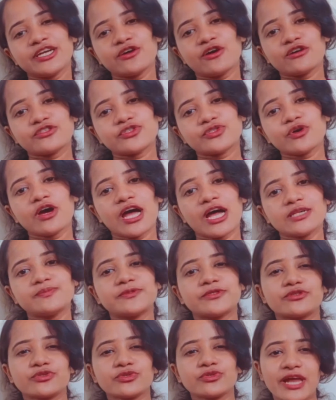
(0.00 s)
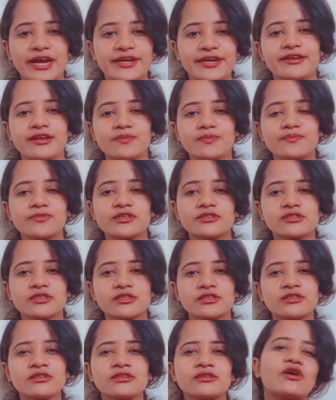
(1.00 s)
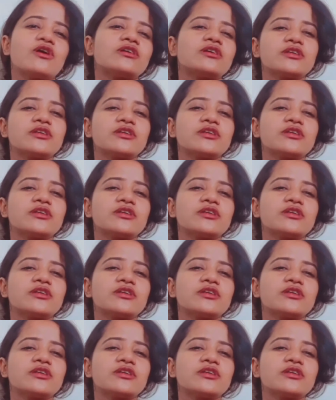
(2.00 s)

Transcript: It also helps to lighten up the skin,